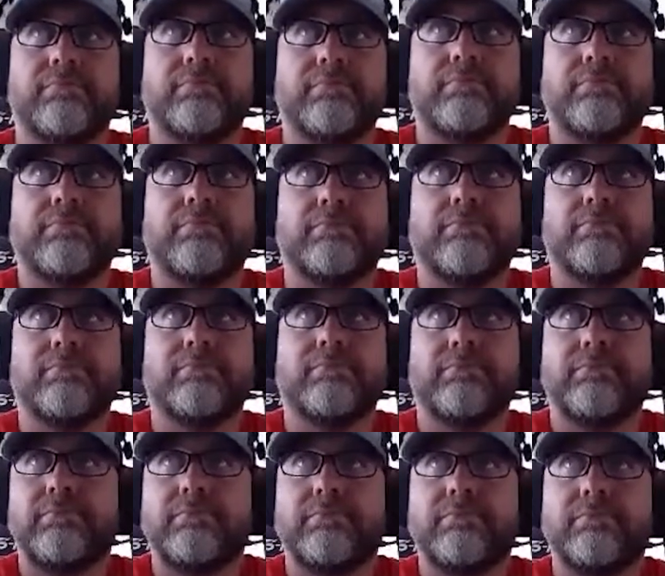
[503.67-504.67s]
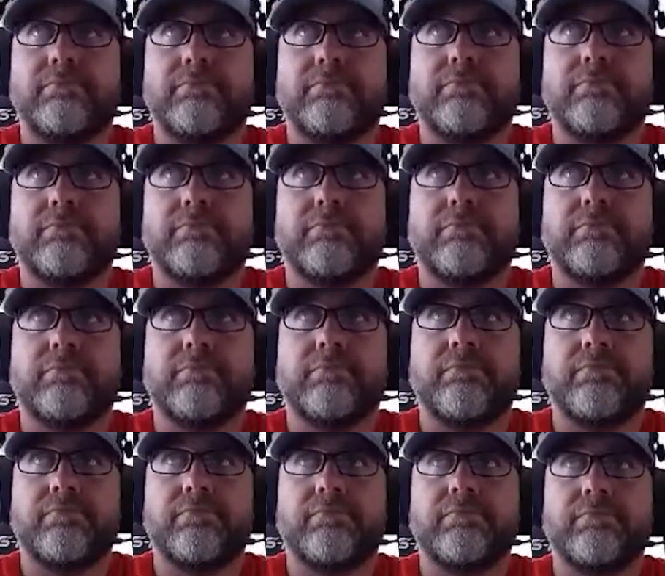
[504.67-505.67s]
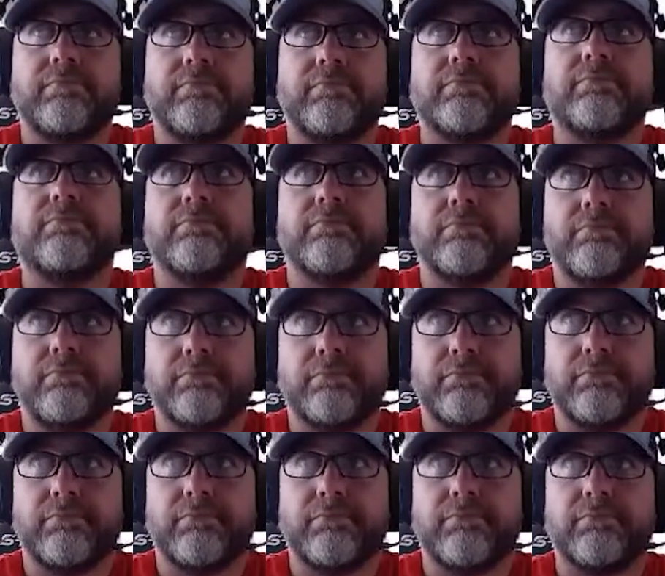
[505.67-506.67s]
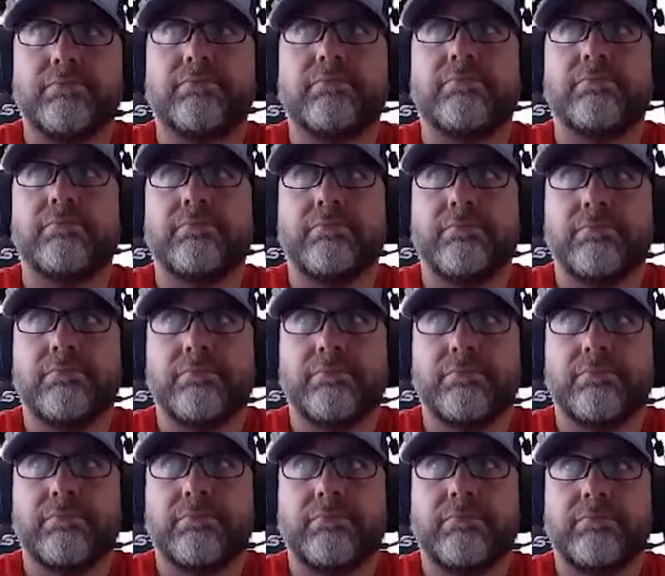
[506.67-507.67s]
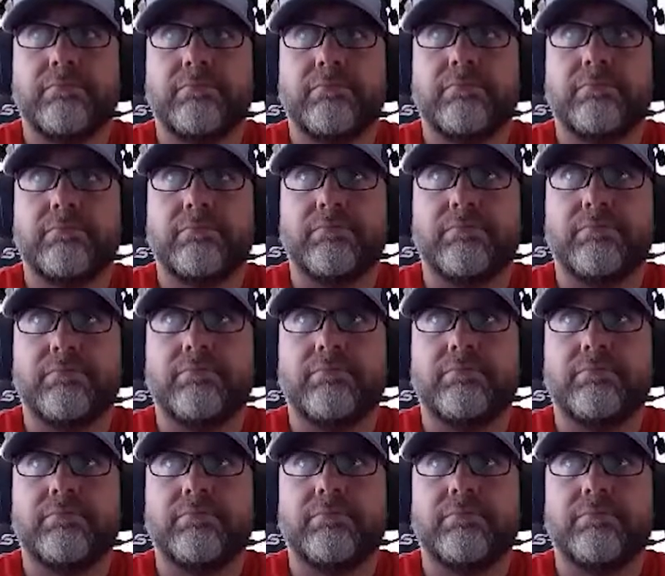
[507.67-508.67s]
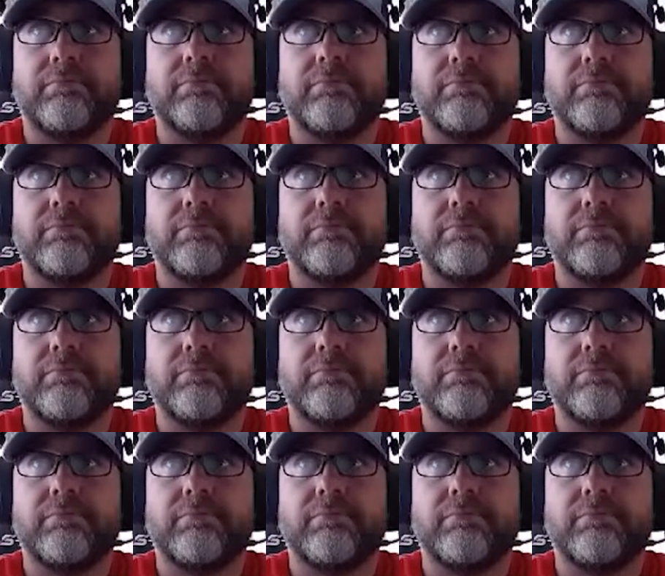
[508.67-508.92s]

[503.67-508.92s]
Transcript: The person shown says nothing.